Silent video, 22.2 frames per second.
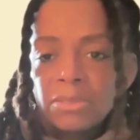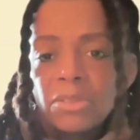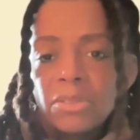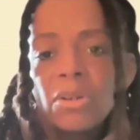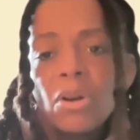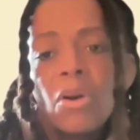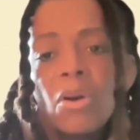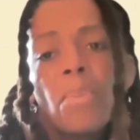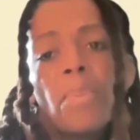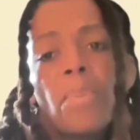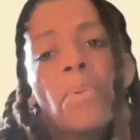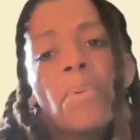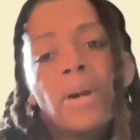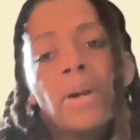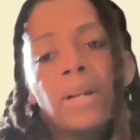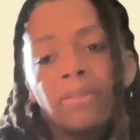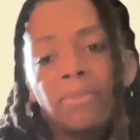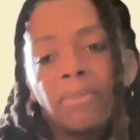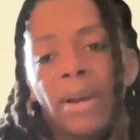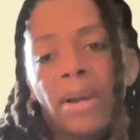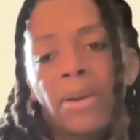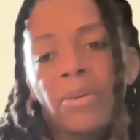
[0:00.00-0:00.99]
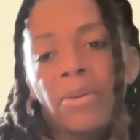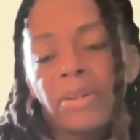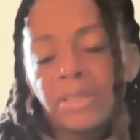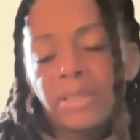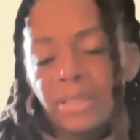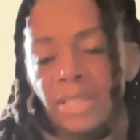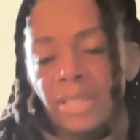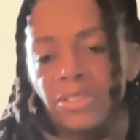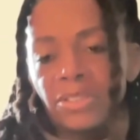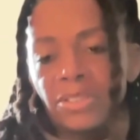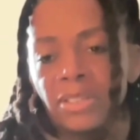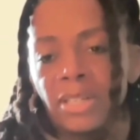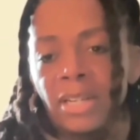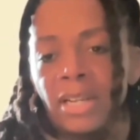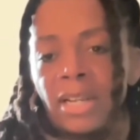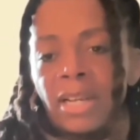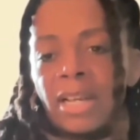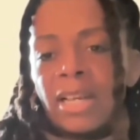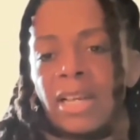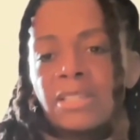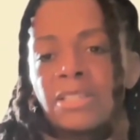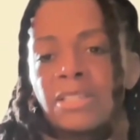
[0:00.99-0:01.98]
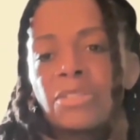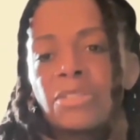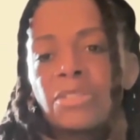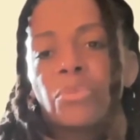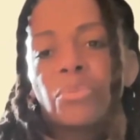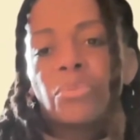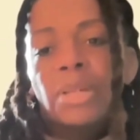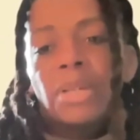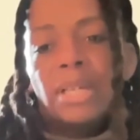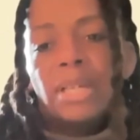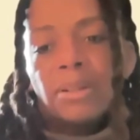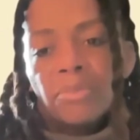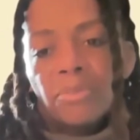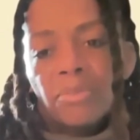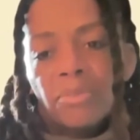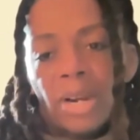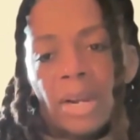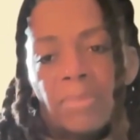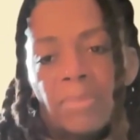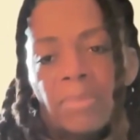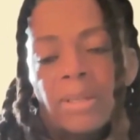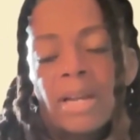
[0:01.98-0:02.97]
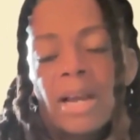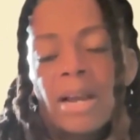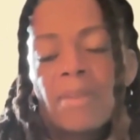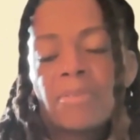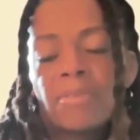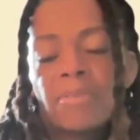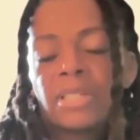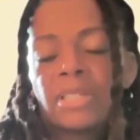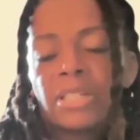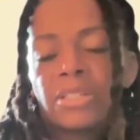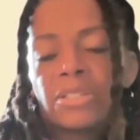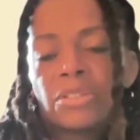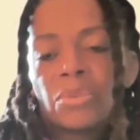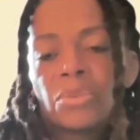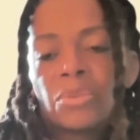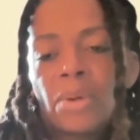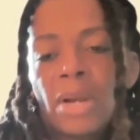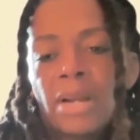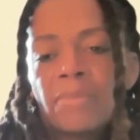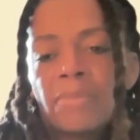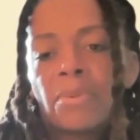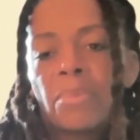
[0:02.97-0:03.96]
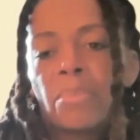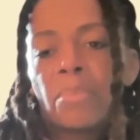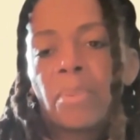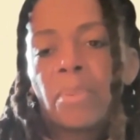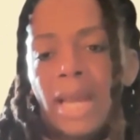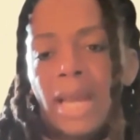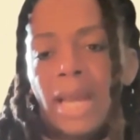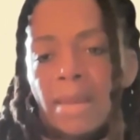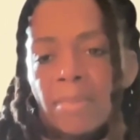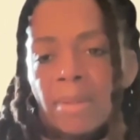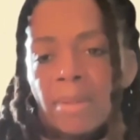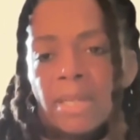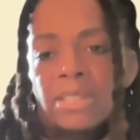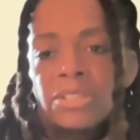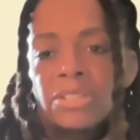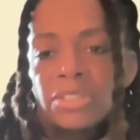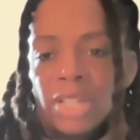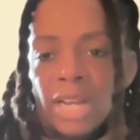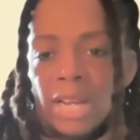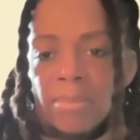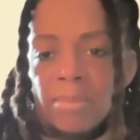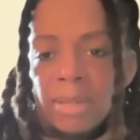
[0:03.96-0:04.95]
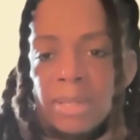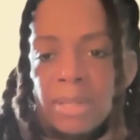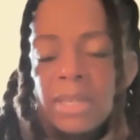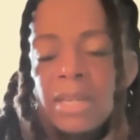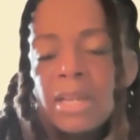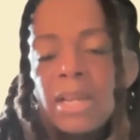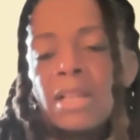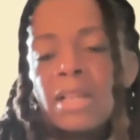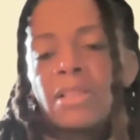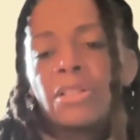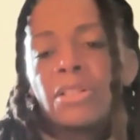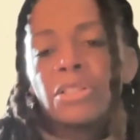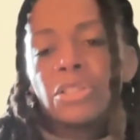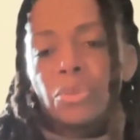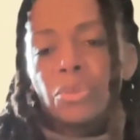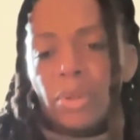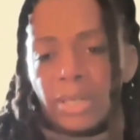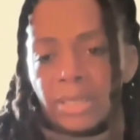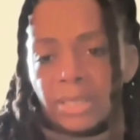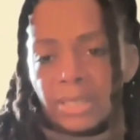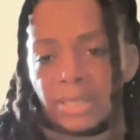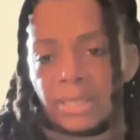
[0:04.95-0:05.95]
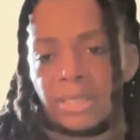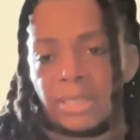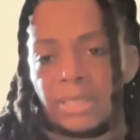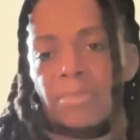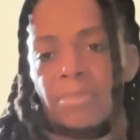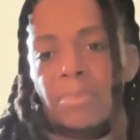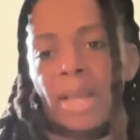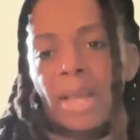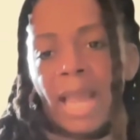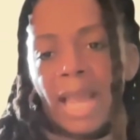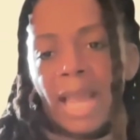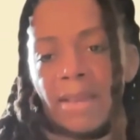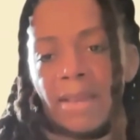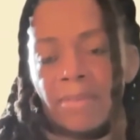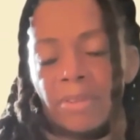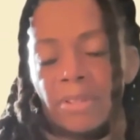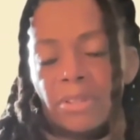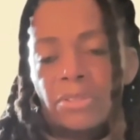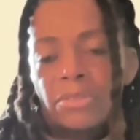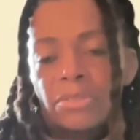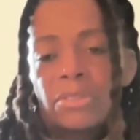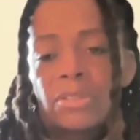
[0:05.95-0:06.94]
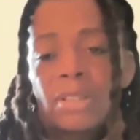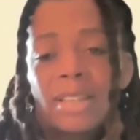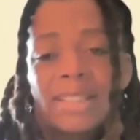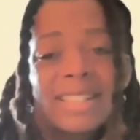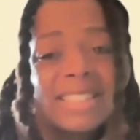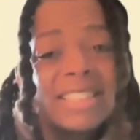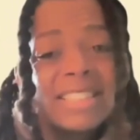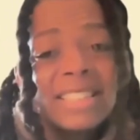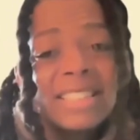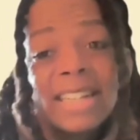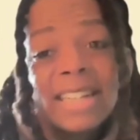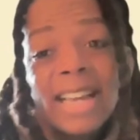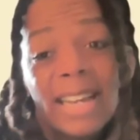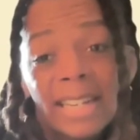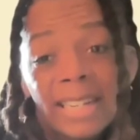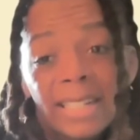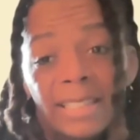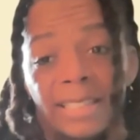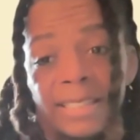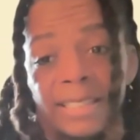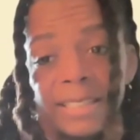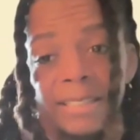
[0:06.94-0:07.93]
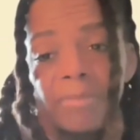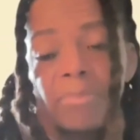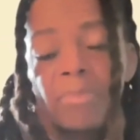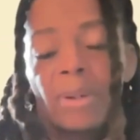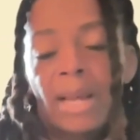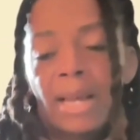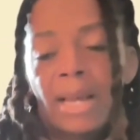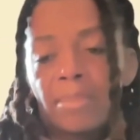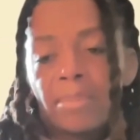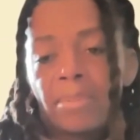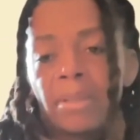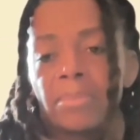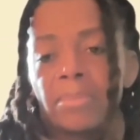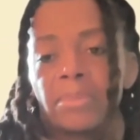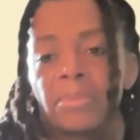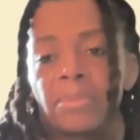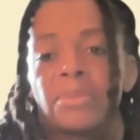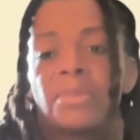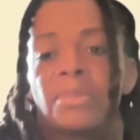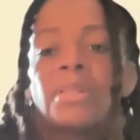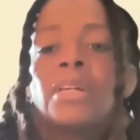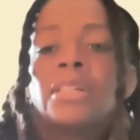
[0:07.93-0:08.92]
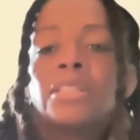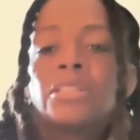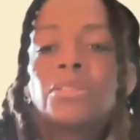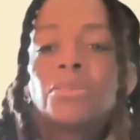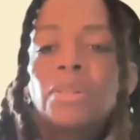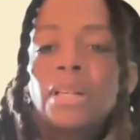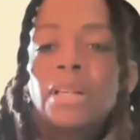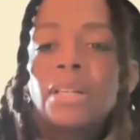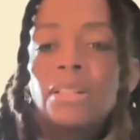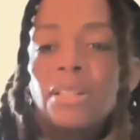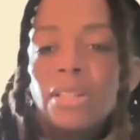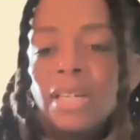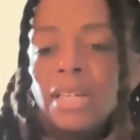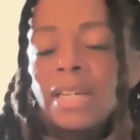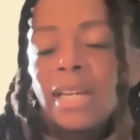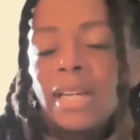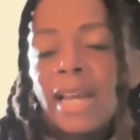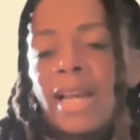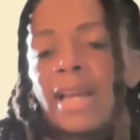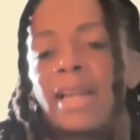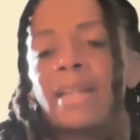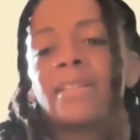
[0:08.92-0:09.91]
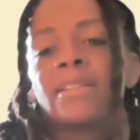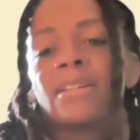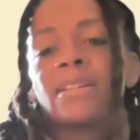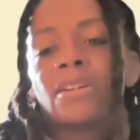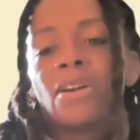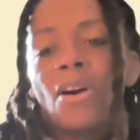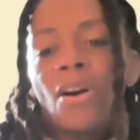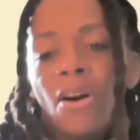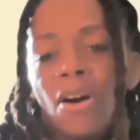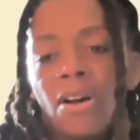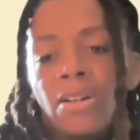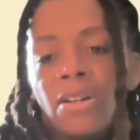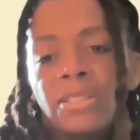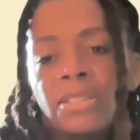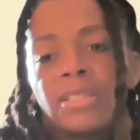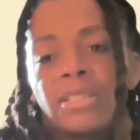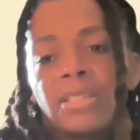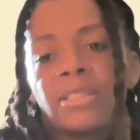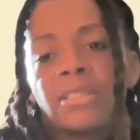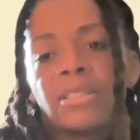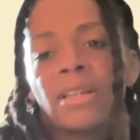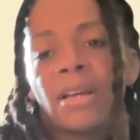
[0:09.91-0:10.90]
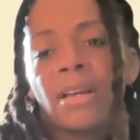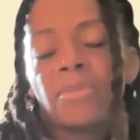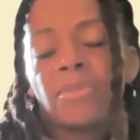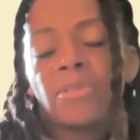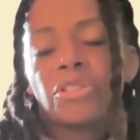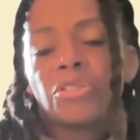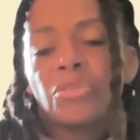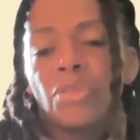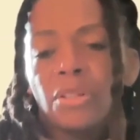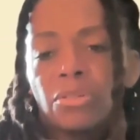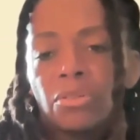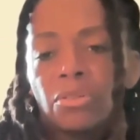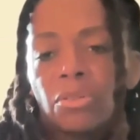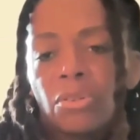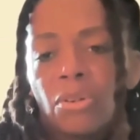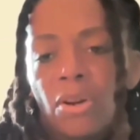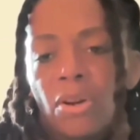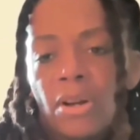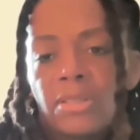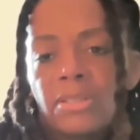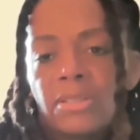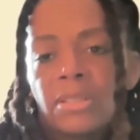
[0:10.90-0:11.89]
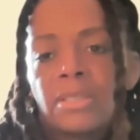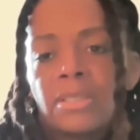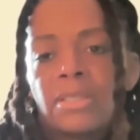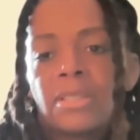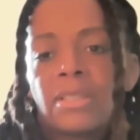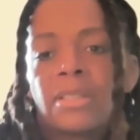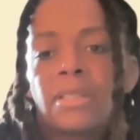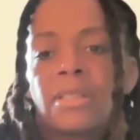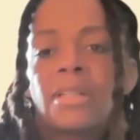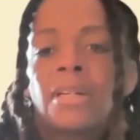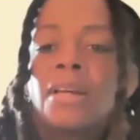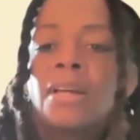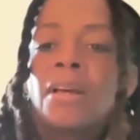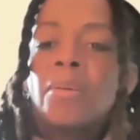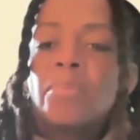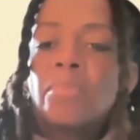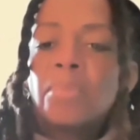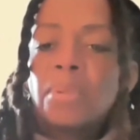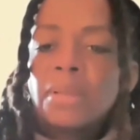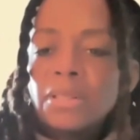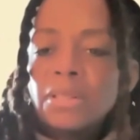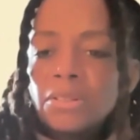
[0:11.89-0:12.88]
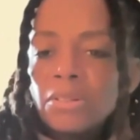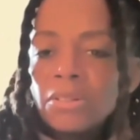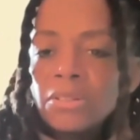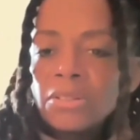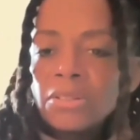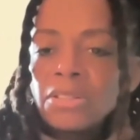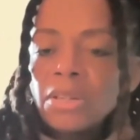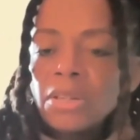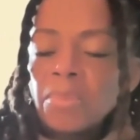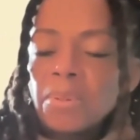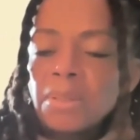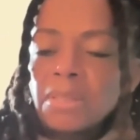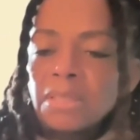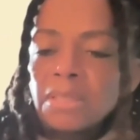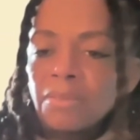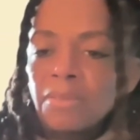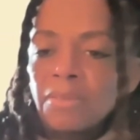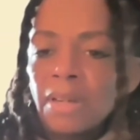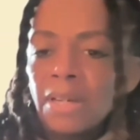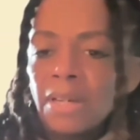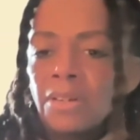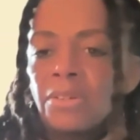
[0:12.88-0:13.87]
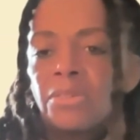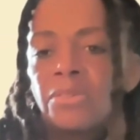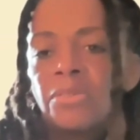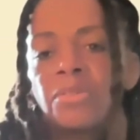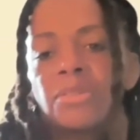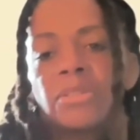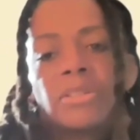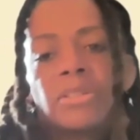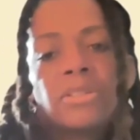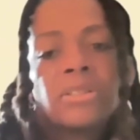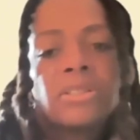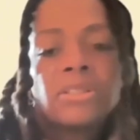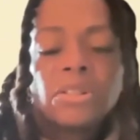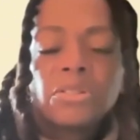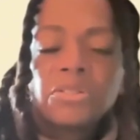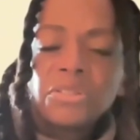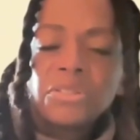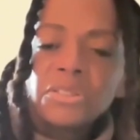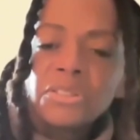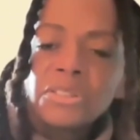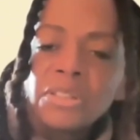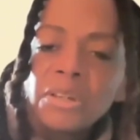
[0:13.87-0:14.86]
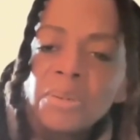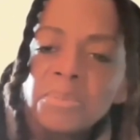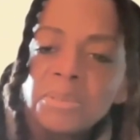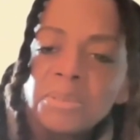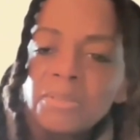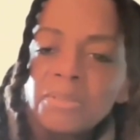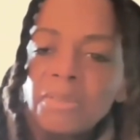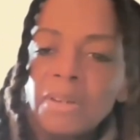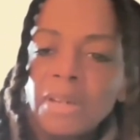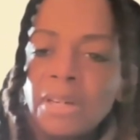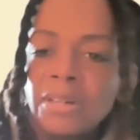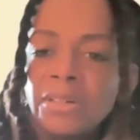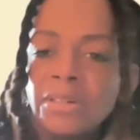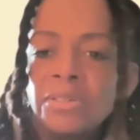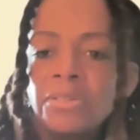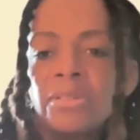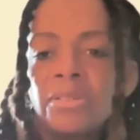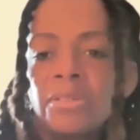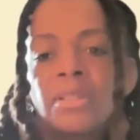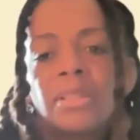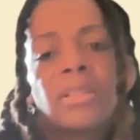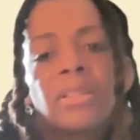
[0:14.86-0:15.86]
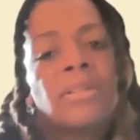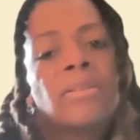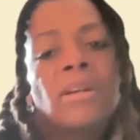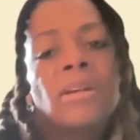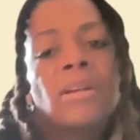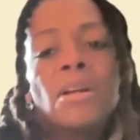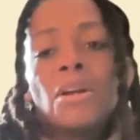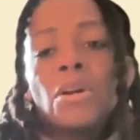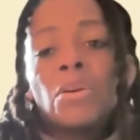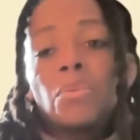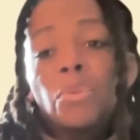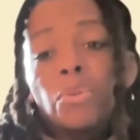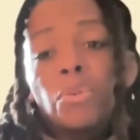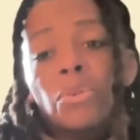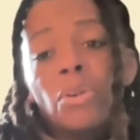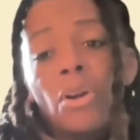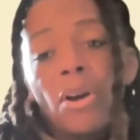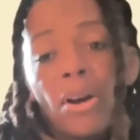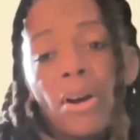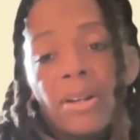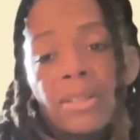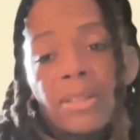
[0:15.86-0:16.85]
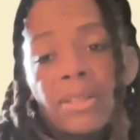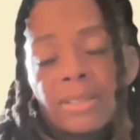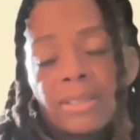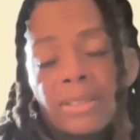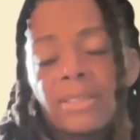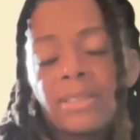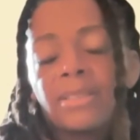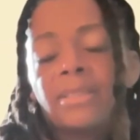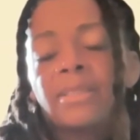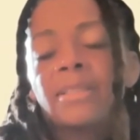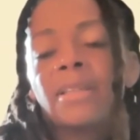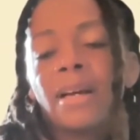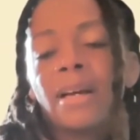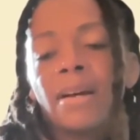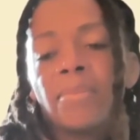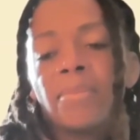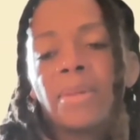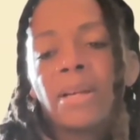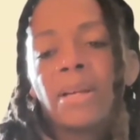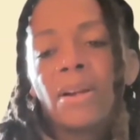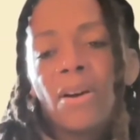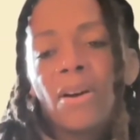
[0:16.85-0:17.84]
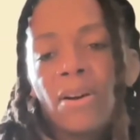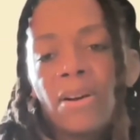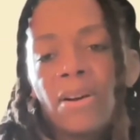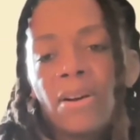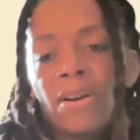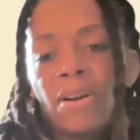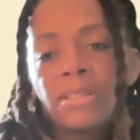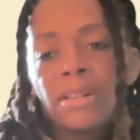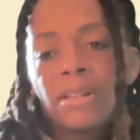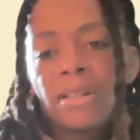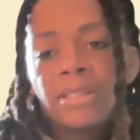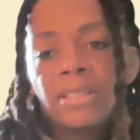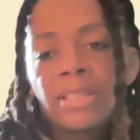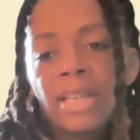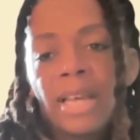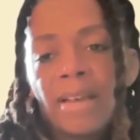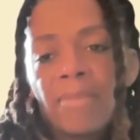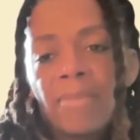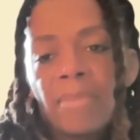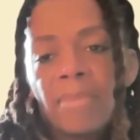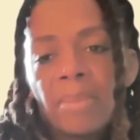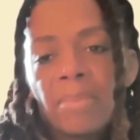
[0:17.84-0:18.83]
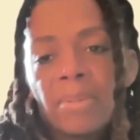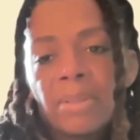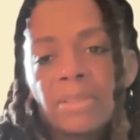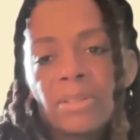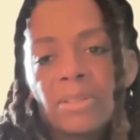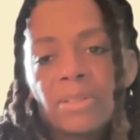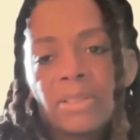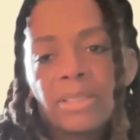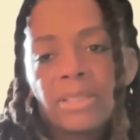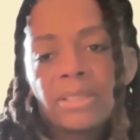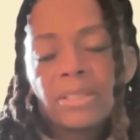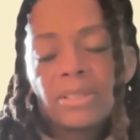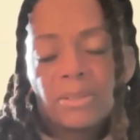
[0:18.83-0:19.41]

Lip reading: So the whole point of my organization is to reframe the conversation away from blaming and shaming the choices and behaviors and the genetics of Black people, to really looking at the causes, the structural causes, the political determinants of health, the social determinants of health, the root causes that cause us to have babies early.